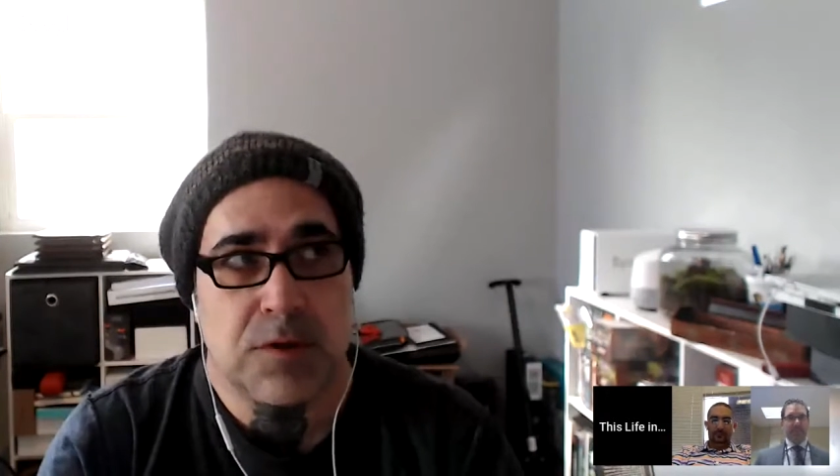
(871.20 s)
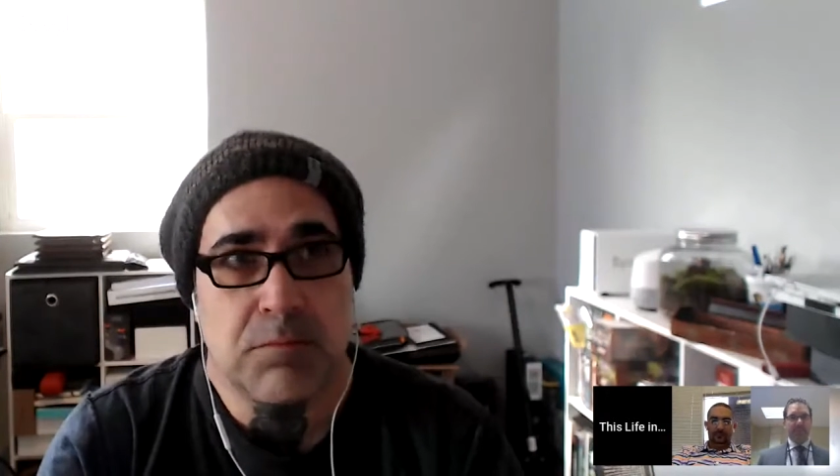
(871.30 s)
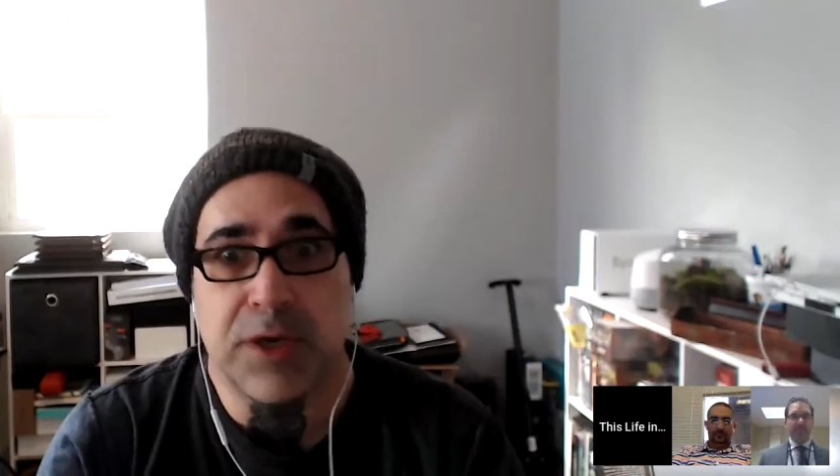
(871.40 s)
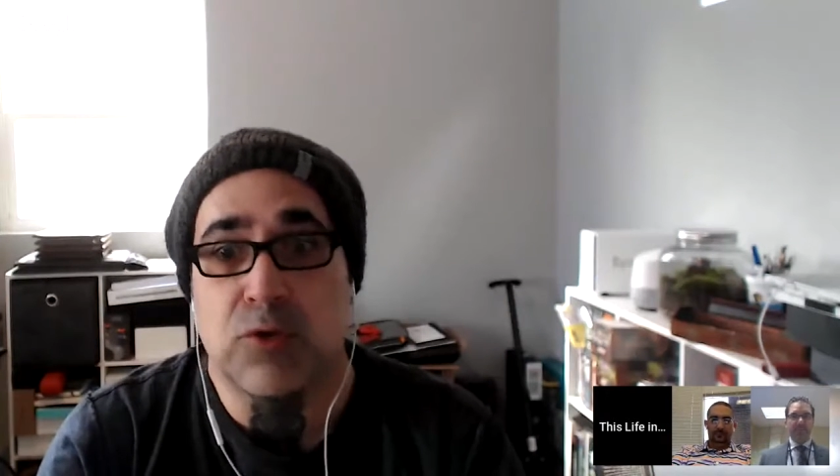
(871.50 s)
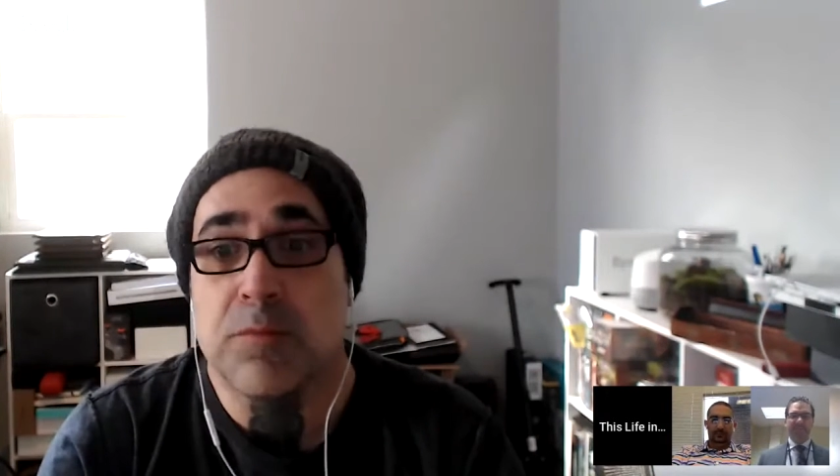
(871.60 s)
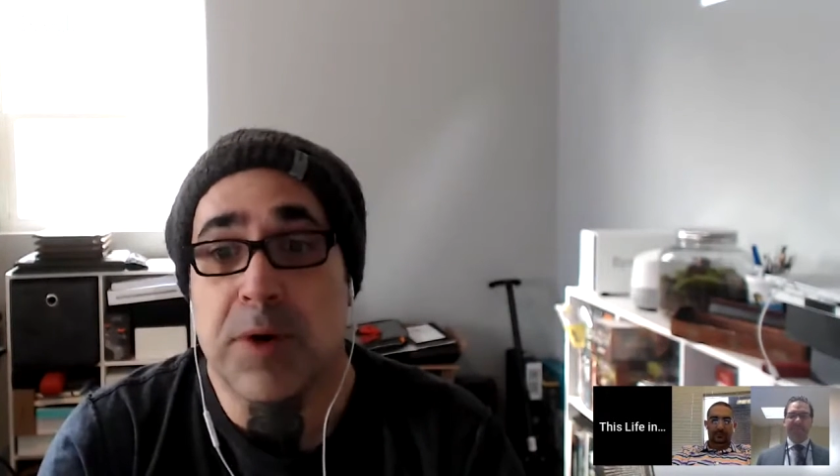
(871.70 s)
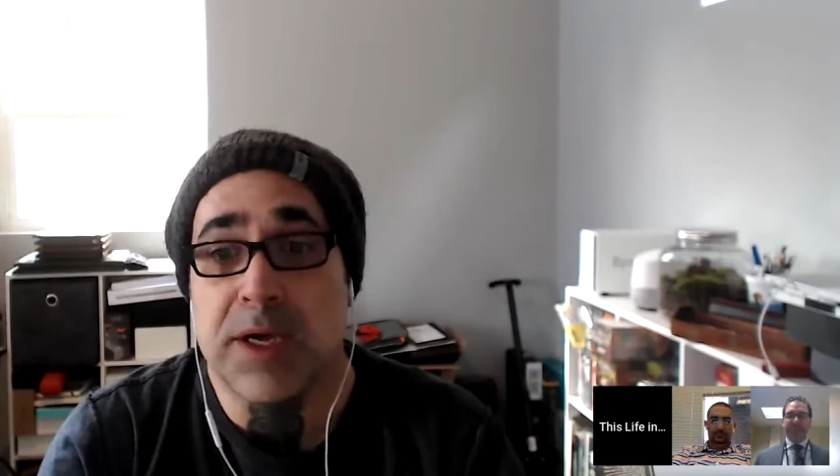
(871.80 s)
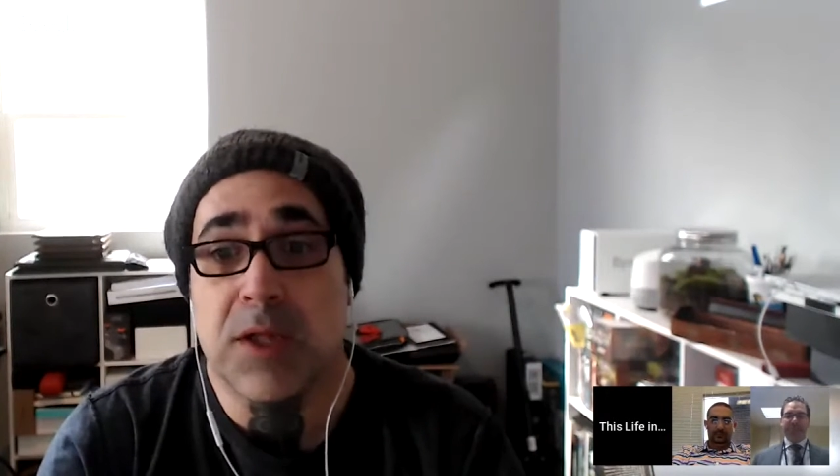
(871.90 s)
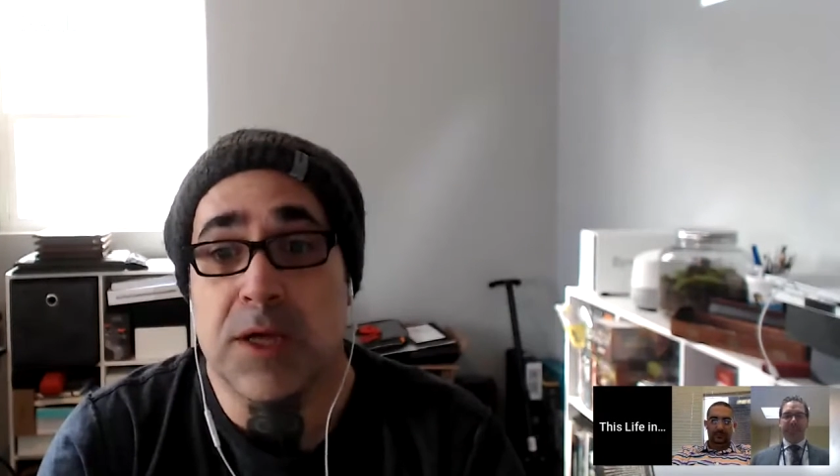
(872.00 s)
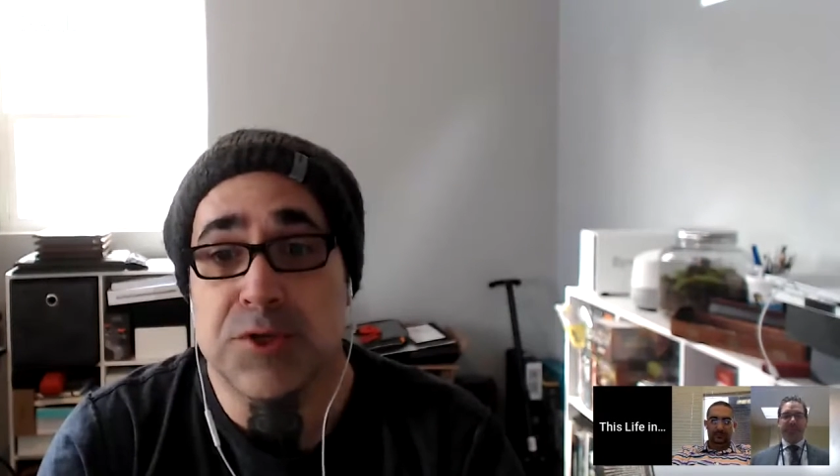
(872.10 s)

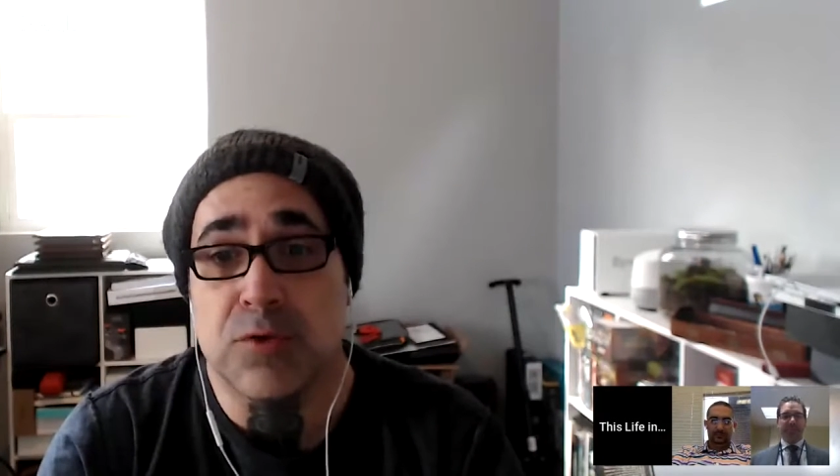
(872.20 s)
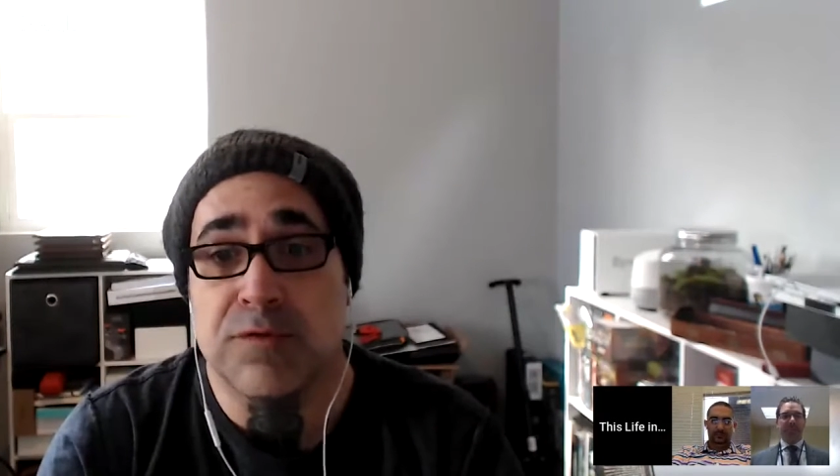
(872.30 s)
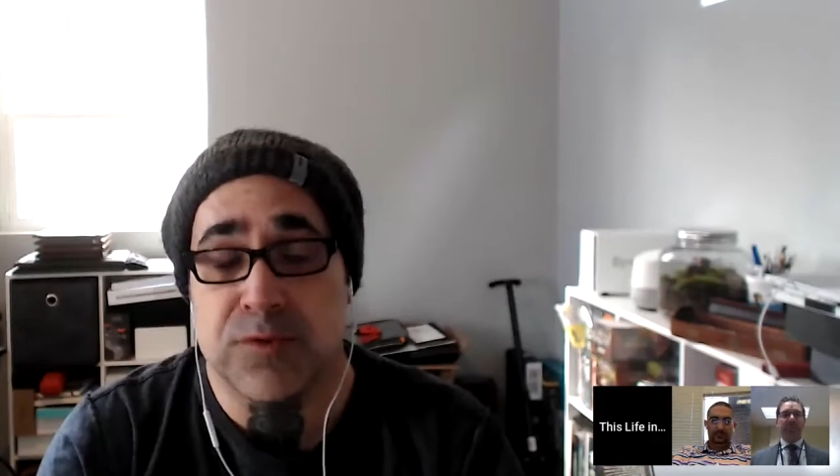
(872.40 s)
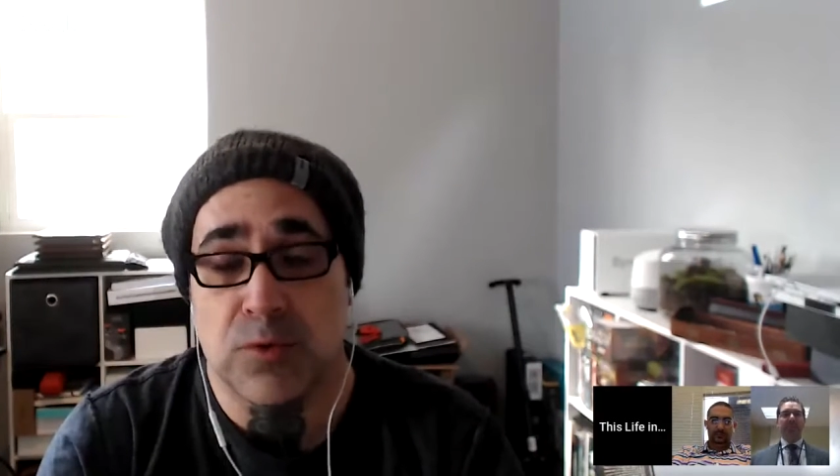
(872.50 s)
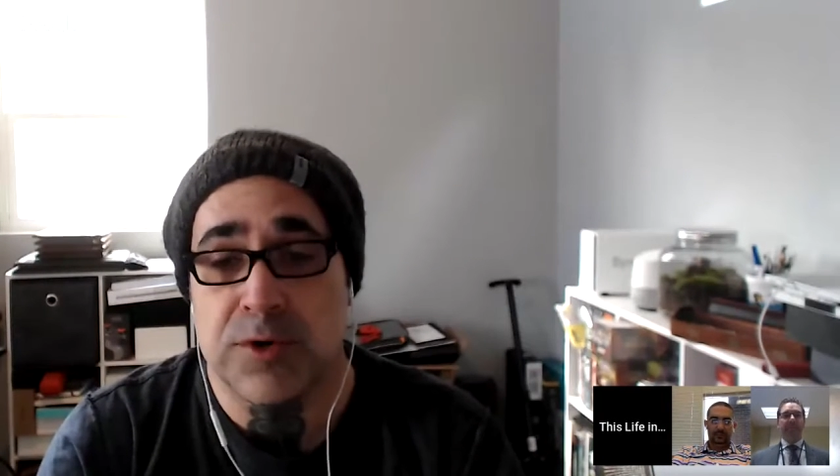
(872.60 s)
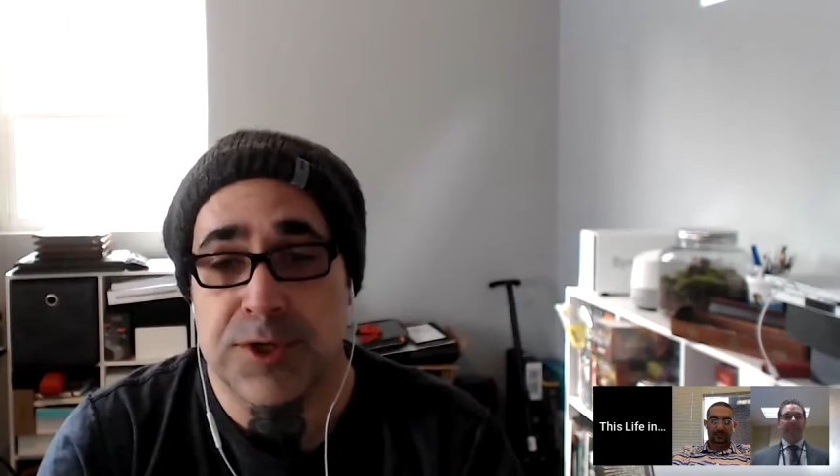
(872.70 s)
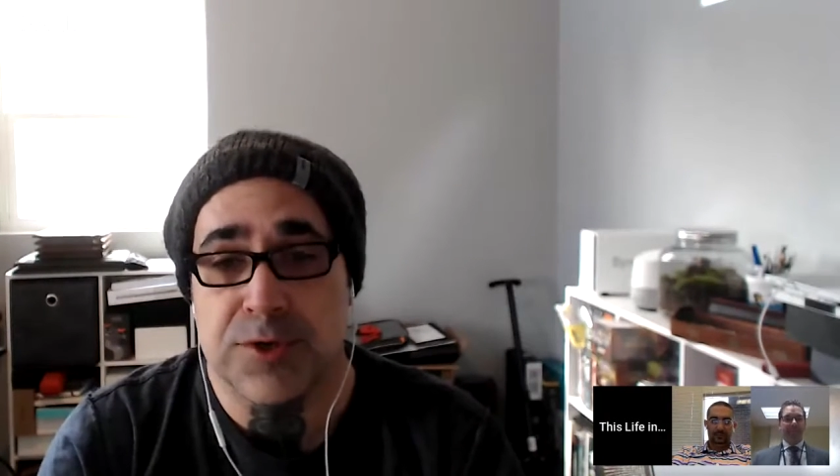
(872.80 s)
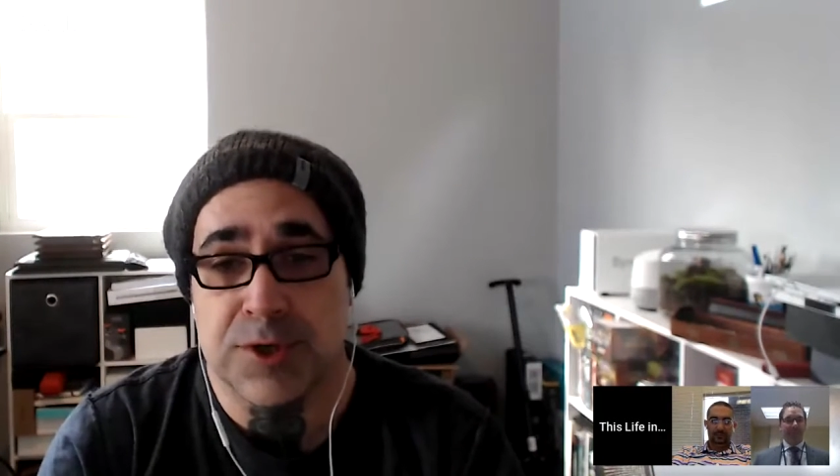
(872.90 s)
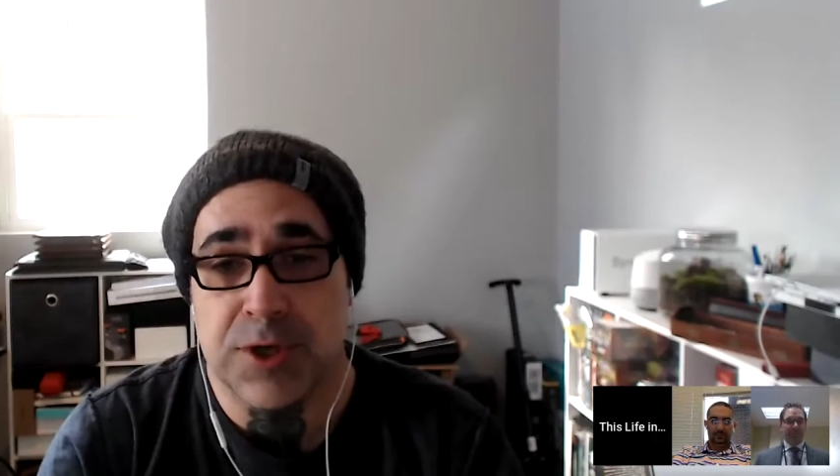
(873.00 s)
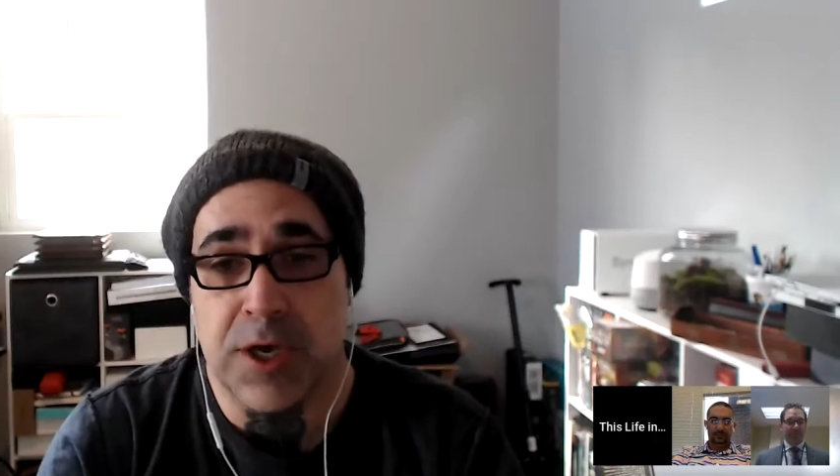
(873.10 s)
microbiological flora in
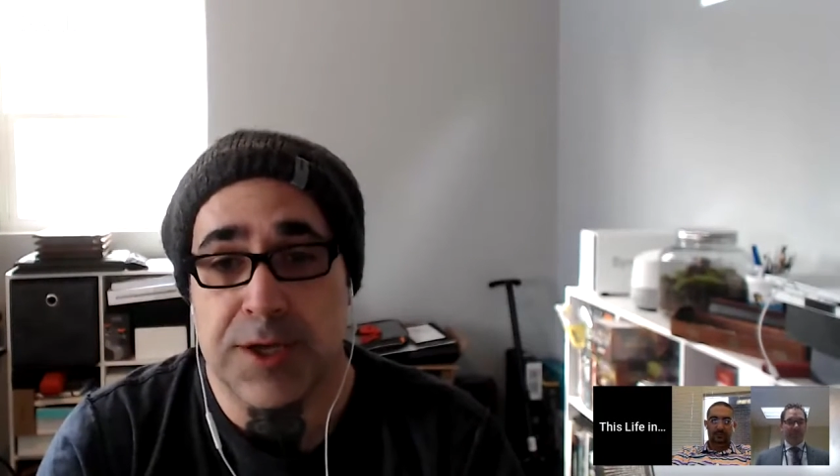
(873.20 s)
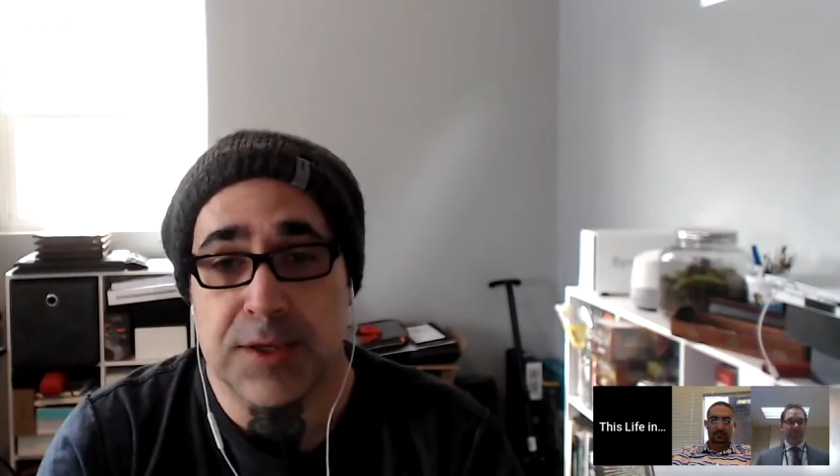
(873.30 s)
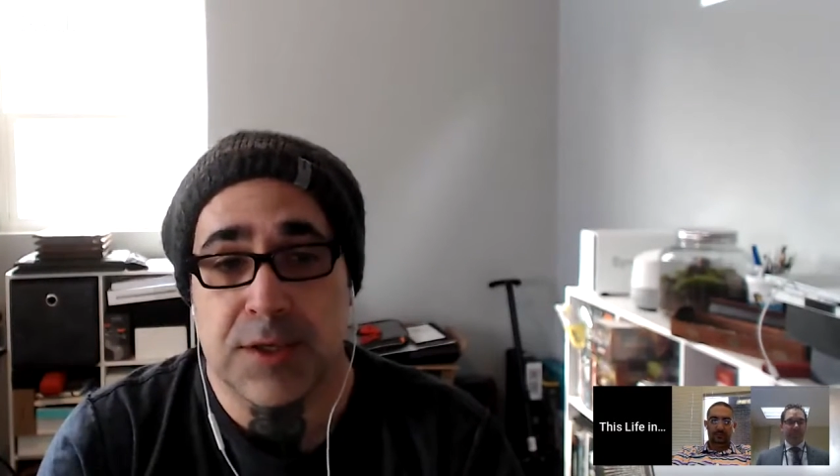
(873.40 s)
your gut,